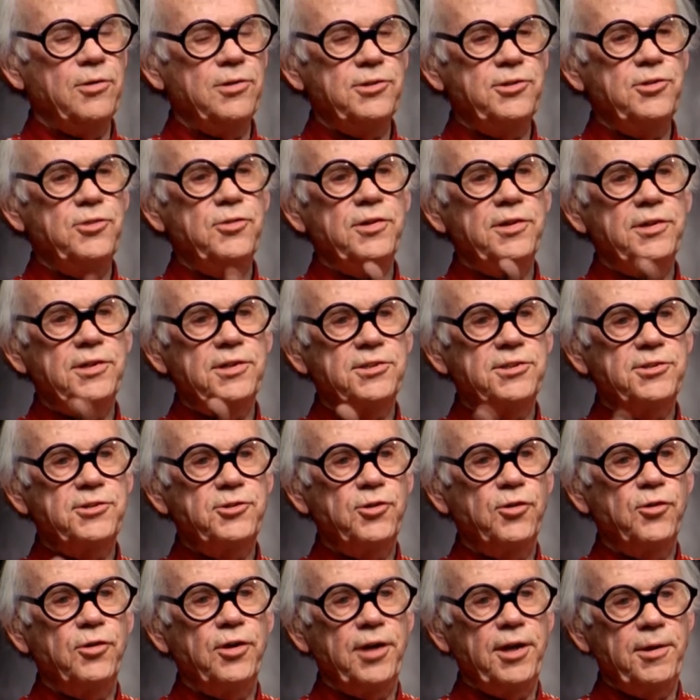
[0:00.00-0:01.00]
doing a
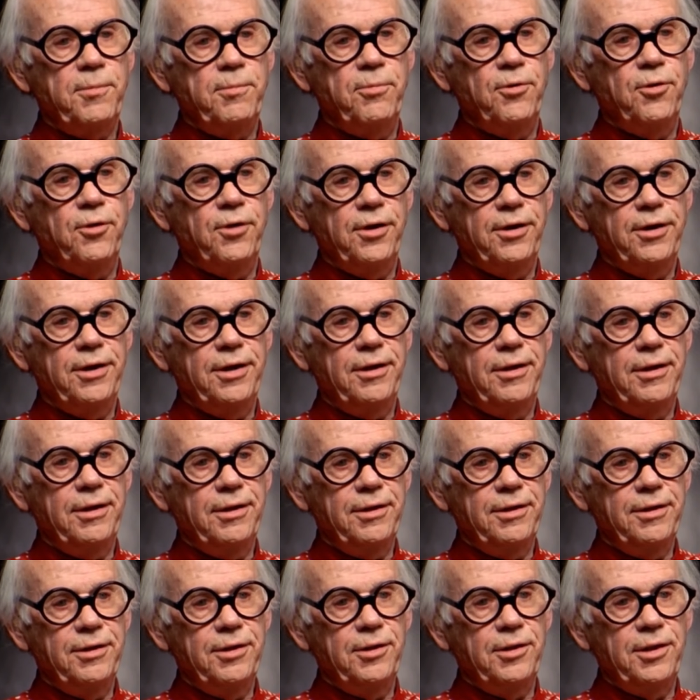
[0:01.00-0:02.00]
storyboard,
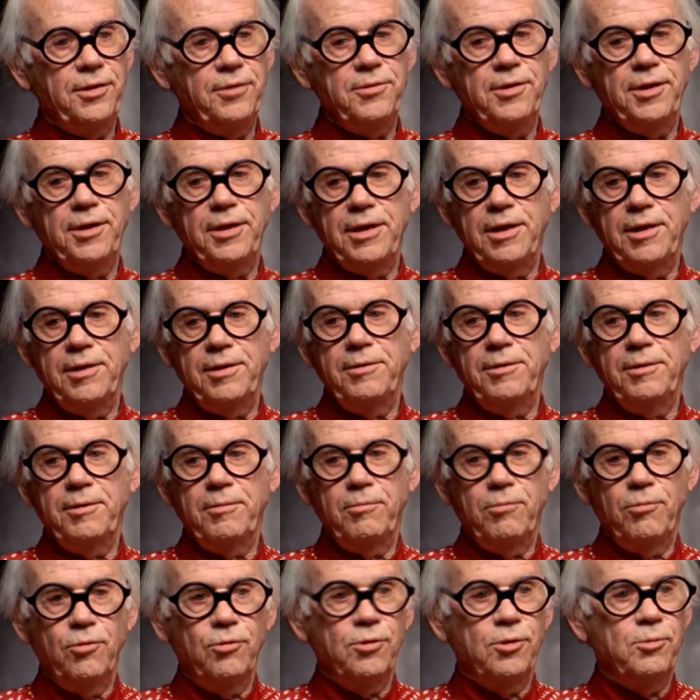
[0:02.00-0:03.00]
and, I, and the
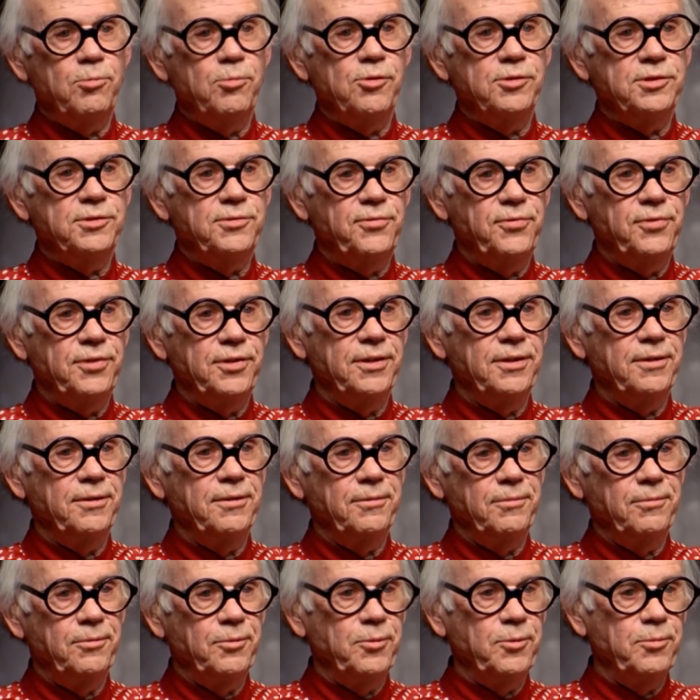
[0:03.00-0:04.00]
room was
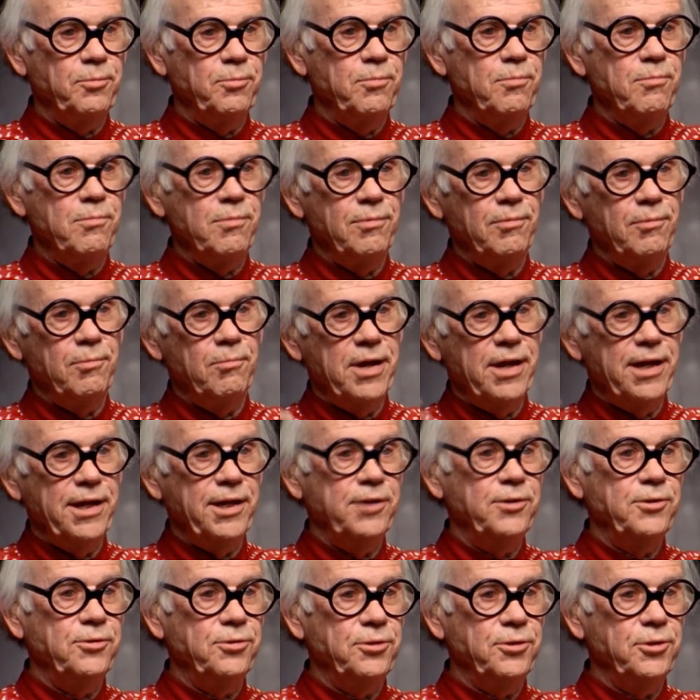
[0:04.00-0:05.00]
filled with my
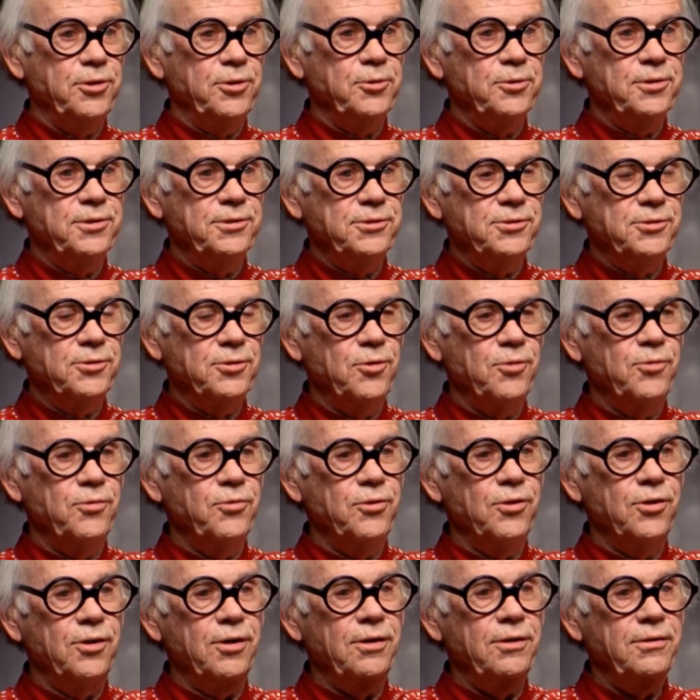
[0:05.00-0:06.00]
crew and so
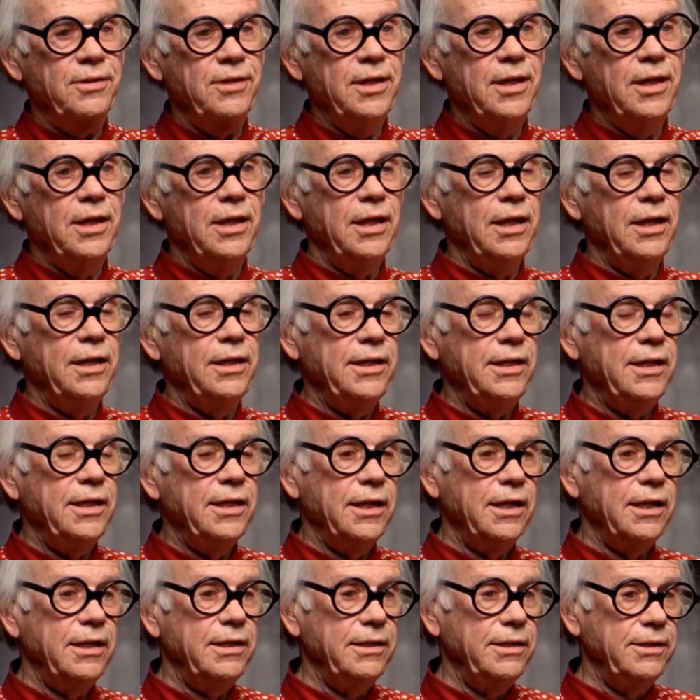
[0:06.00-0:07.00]
forth, and he
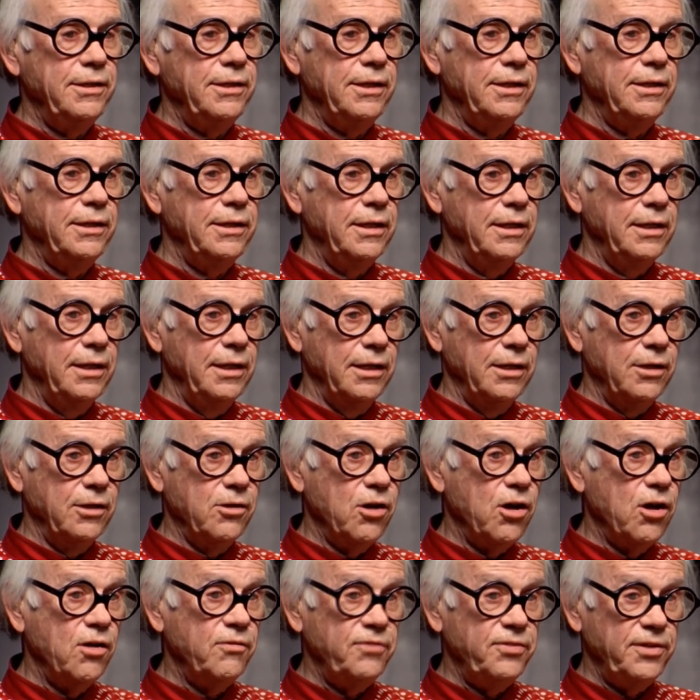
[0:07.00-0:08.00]
got in a
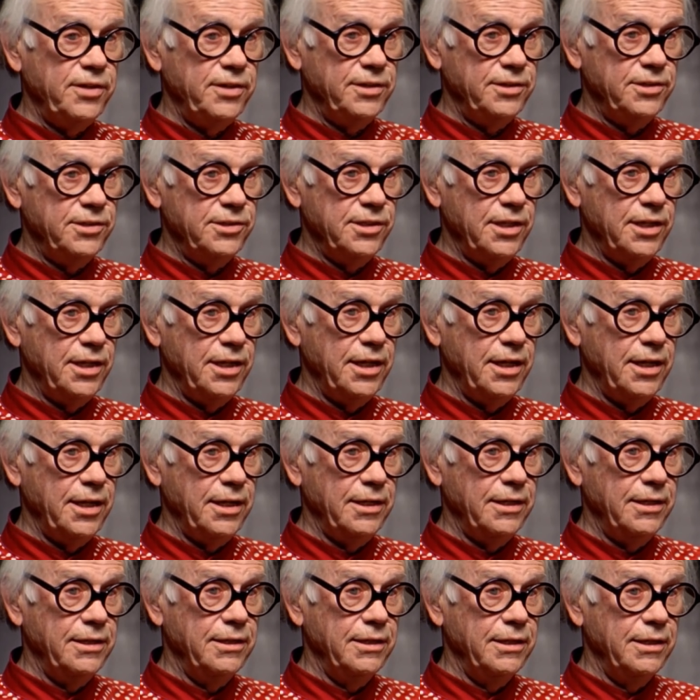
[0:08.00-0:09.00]
coughing jag,
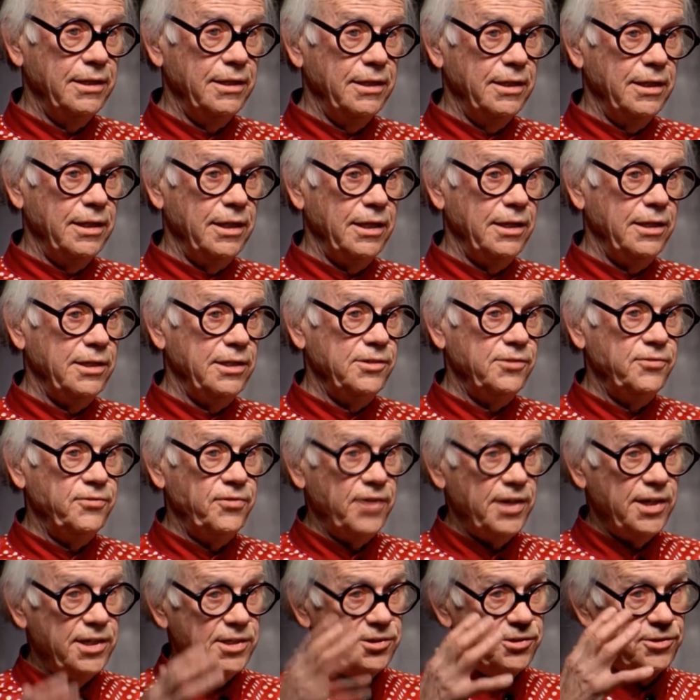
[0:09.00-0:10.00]
and his
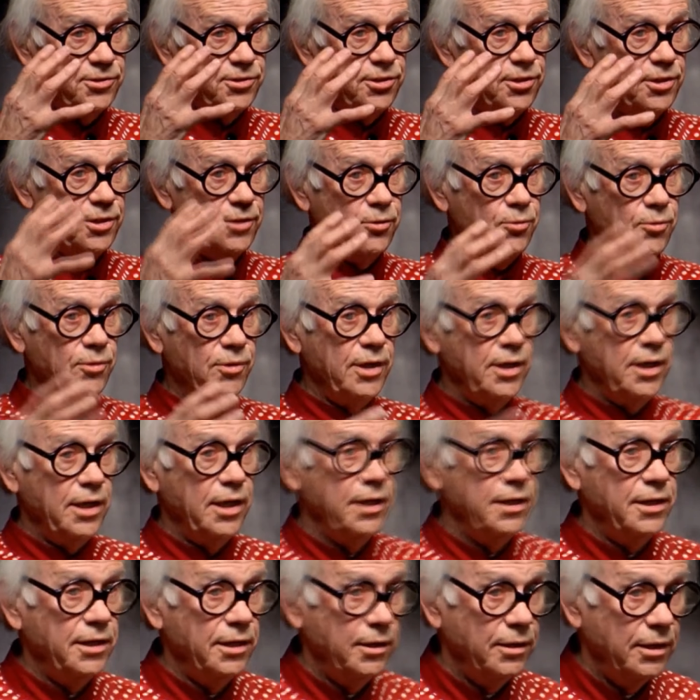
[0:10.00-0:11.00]
face turned red, and
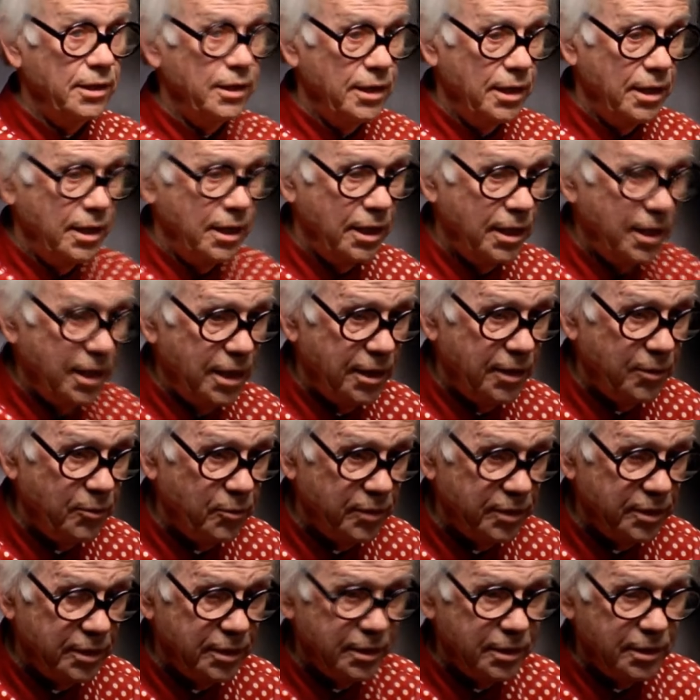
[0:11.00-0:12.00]
he, and he,
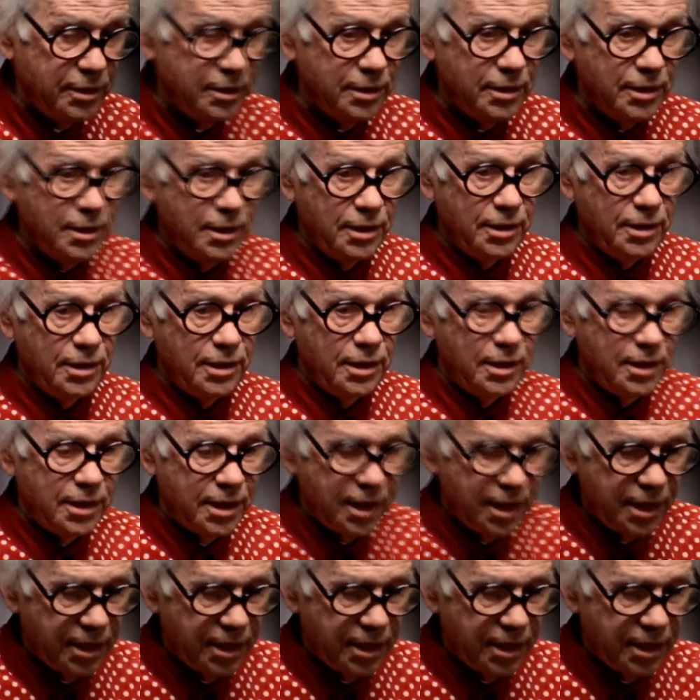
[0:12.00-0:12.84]
would, he kind